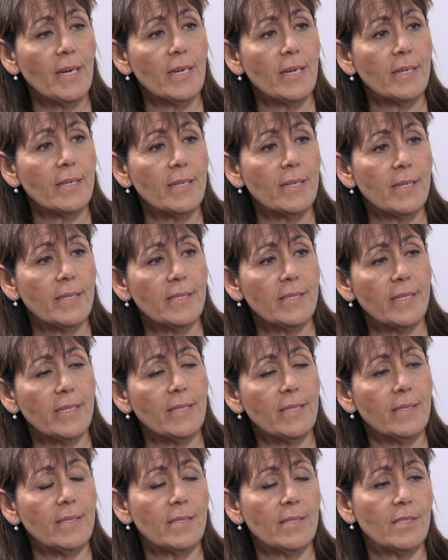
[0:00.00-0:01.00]
and
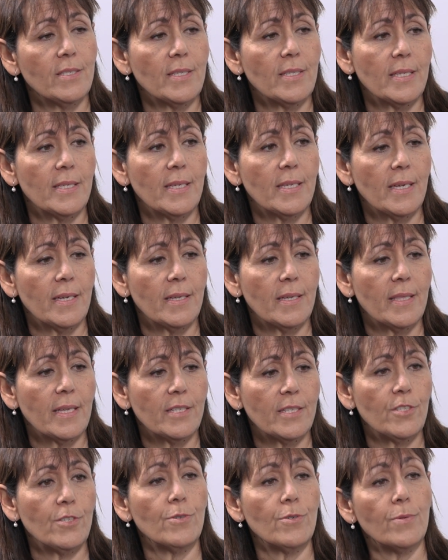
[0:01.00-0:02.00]
see
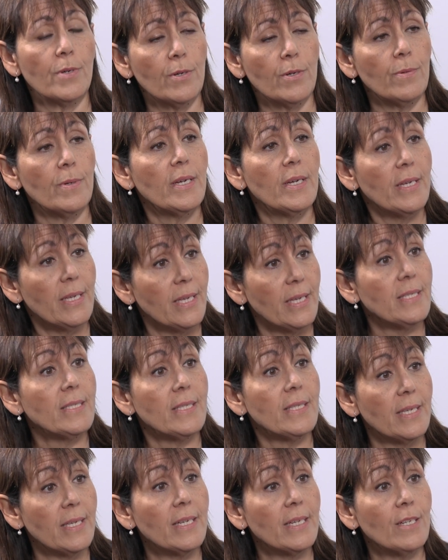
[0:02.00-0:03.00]
that euro
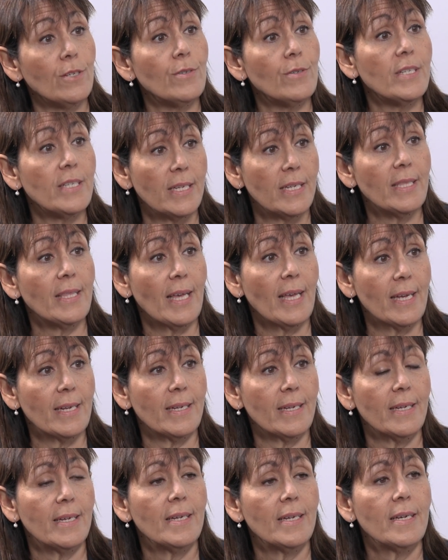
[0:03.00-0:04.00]
is included in
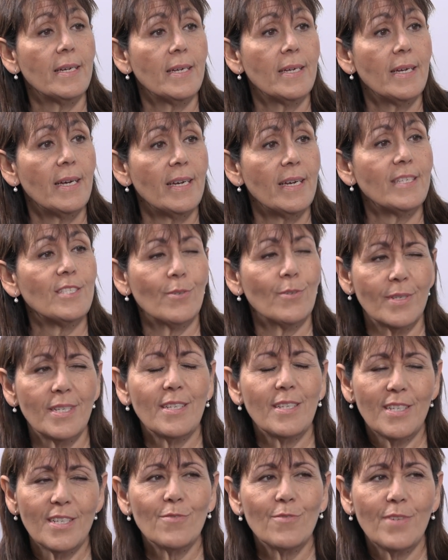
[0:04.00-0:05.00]
that. So
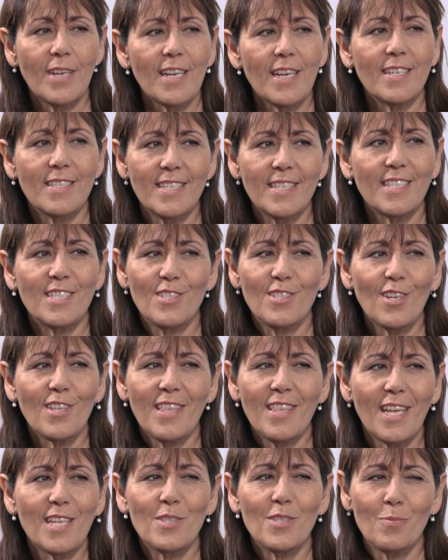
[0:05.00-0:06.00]
in reality, it's
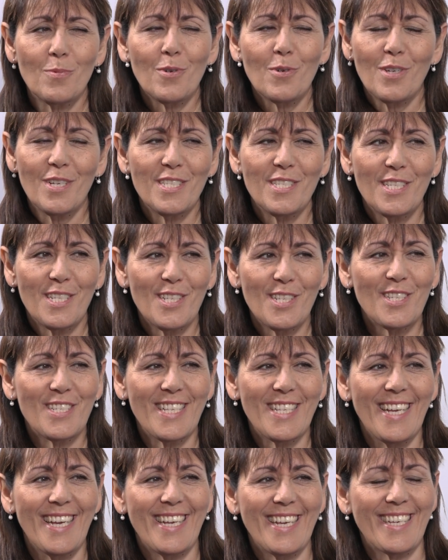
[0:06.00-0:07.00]
not that small as it
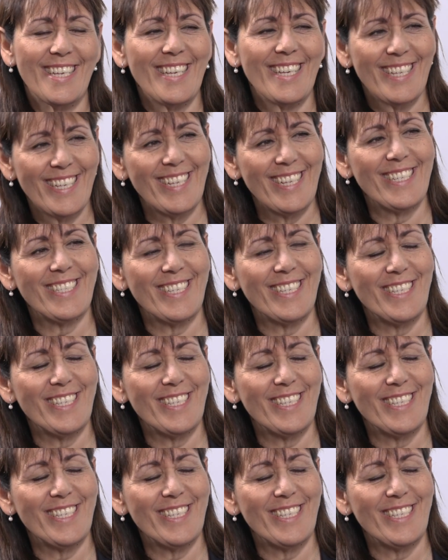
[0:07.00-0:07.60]
looks like. It is